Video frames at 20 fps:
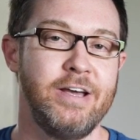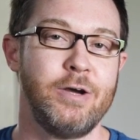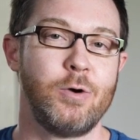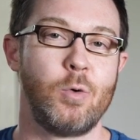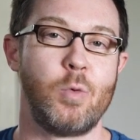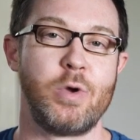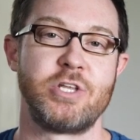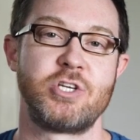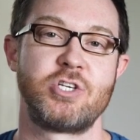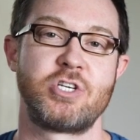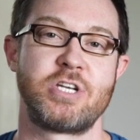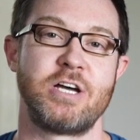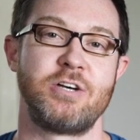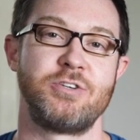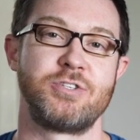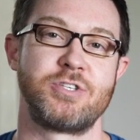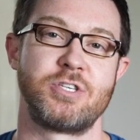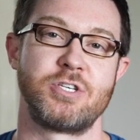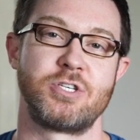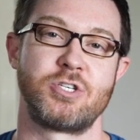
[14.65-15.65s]
which
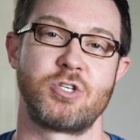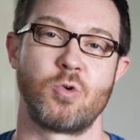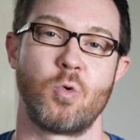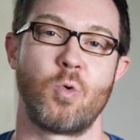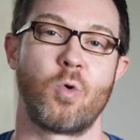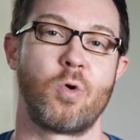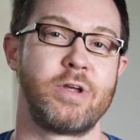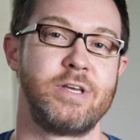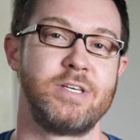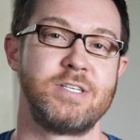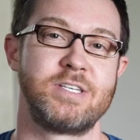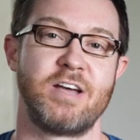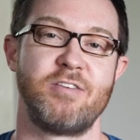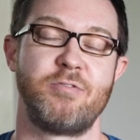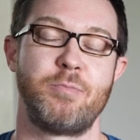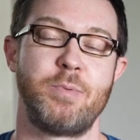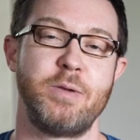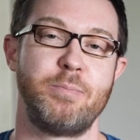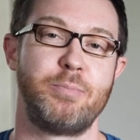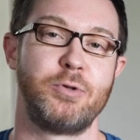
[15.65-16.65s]
tells the stories
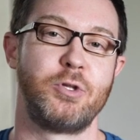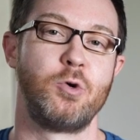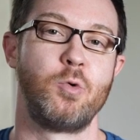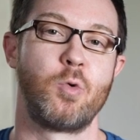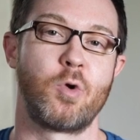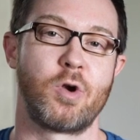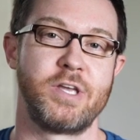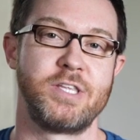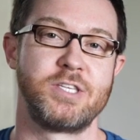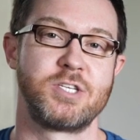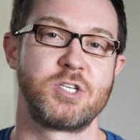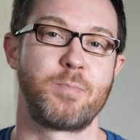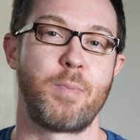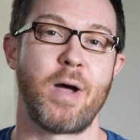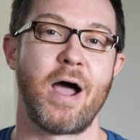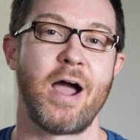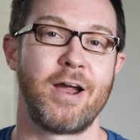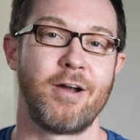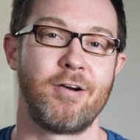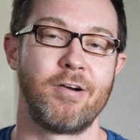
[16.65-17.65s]
of people who were
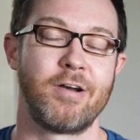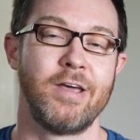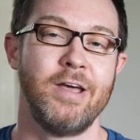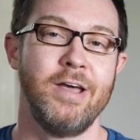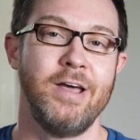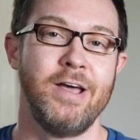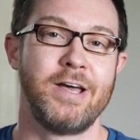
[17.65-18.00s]
inspired